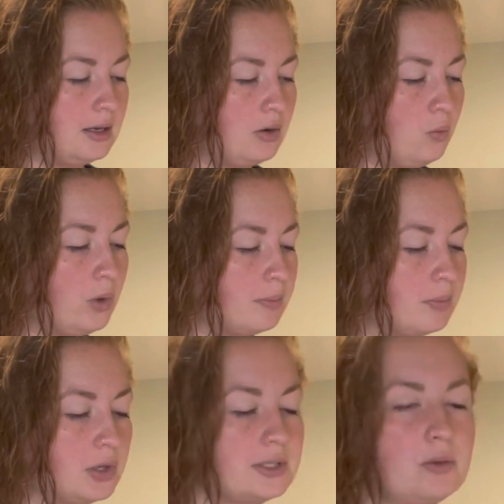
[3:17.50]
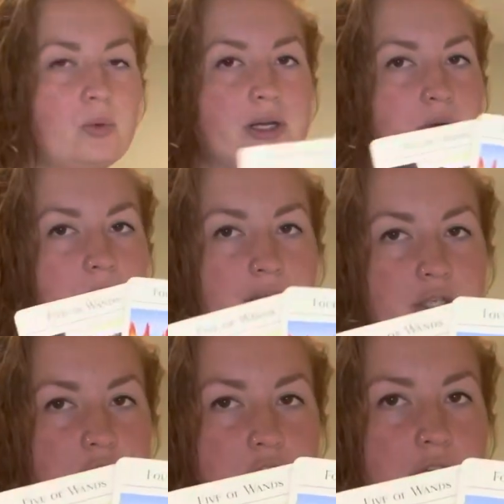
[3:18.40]
one person wanted a
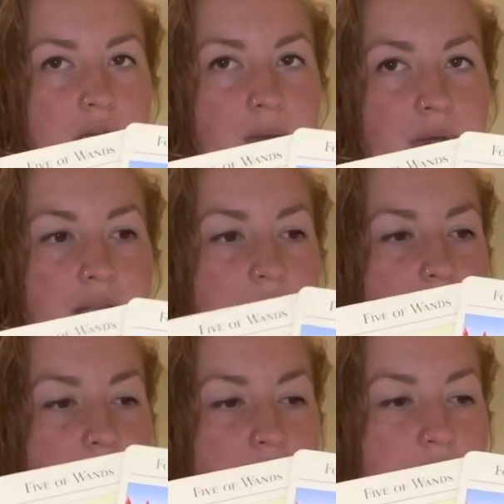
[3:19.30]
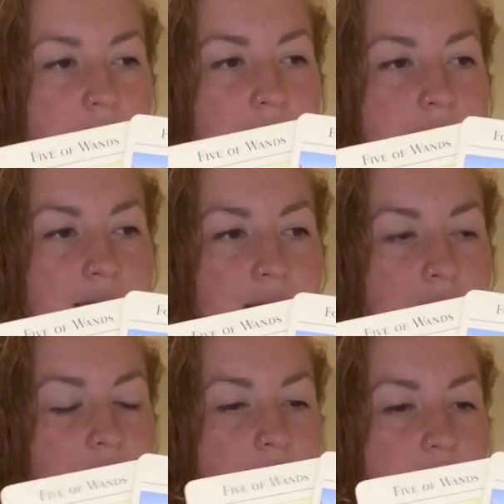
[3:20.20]
relationship and the other person like didn't i
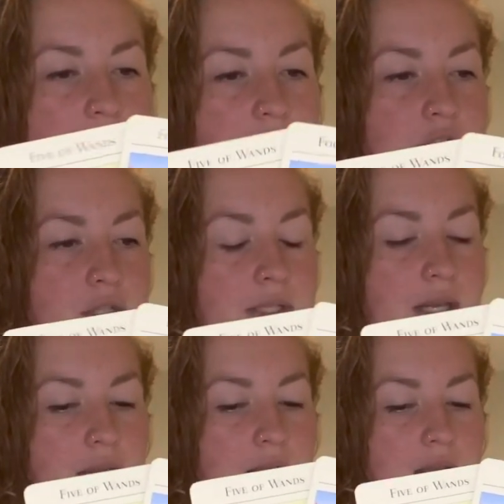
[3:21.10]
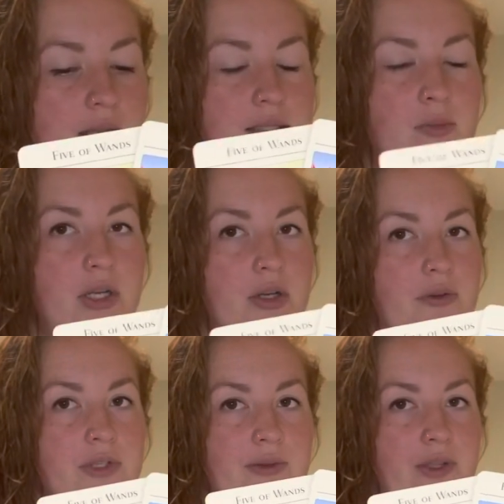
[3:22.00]
feel like things just like somebody could have
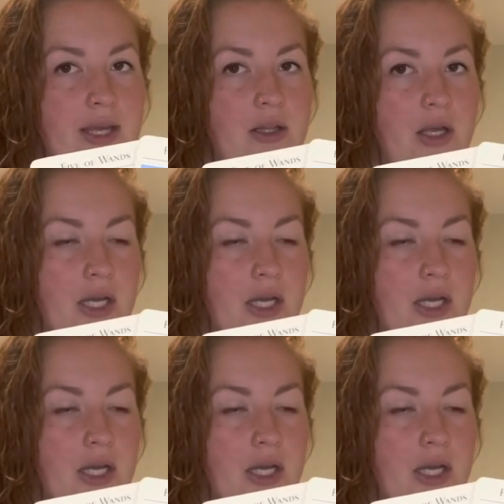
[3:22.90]
definitely had a lot of